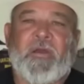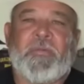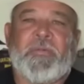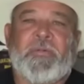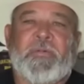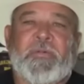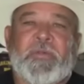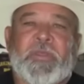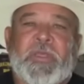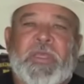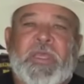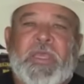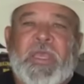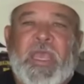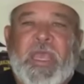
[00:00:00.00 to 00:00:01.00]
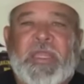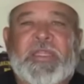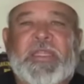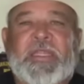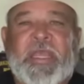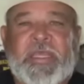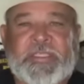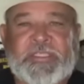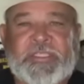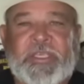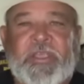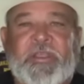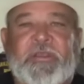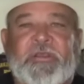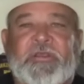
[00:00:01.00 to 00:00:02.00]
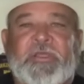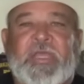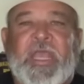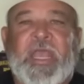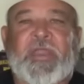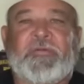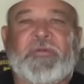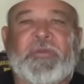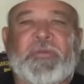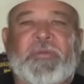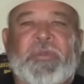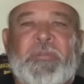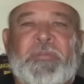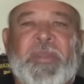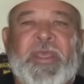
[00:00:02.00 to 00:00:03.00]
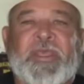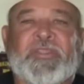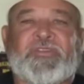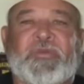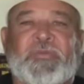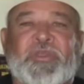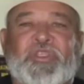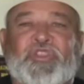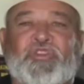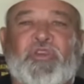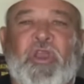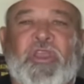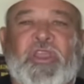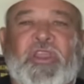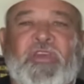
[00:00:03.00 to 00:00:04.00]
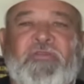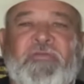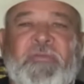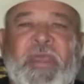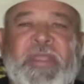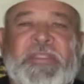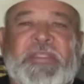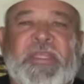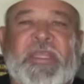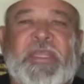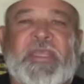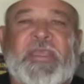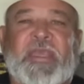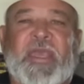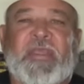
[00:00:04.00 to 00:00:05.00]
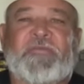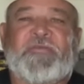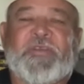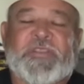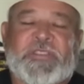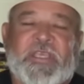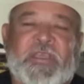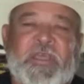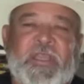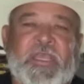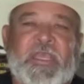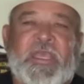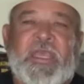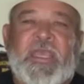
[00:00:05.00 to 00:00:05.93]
up. And the next year, and the players will be strong enough mentally and physically.